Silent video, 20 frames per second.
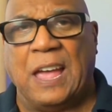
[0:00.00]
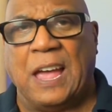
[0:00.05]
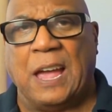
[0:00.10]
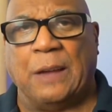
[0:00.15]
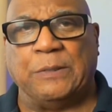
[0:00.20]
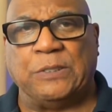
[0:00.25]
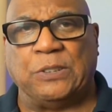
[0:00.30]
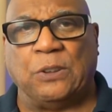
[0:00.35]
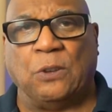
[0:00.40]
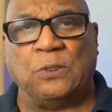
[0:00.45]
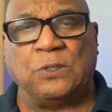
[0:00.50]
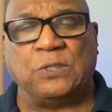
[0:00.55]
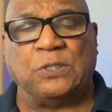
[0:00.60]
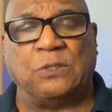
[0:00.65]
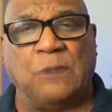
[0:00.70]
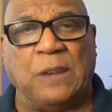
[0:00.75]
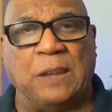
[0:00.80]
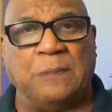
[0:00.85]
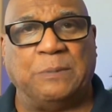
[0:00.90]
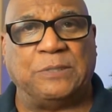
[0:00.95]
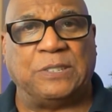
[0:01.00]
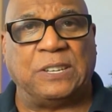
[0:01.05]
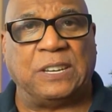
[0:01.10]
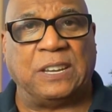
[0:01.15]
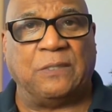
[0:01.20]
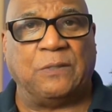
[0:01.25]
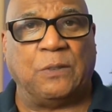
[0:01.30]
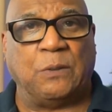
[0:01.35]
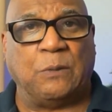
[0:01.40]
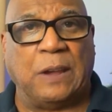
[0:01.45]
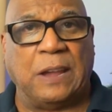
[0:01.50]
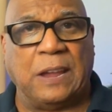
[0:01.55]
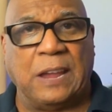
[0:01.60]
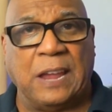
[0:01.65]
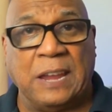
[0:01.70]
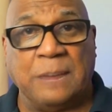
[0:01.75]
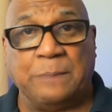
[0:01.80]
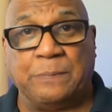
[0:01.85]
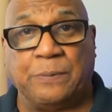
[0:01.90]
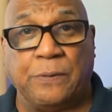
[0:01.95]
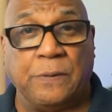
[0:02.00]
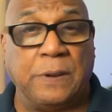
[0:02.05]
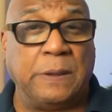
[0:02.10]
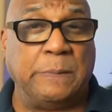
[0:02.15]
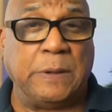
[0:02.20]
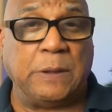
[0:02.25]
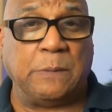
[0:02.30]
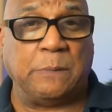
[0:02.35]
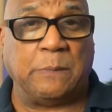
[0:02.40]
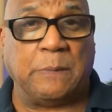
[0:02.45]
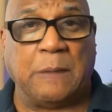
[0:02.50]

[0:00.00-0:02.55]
I was also able to give away a premium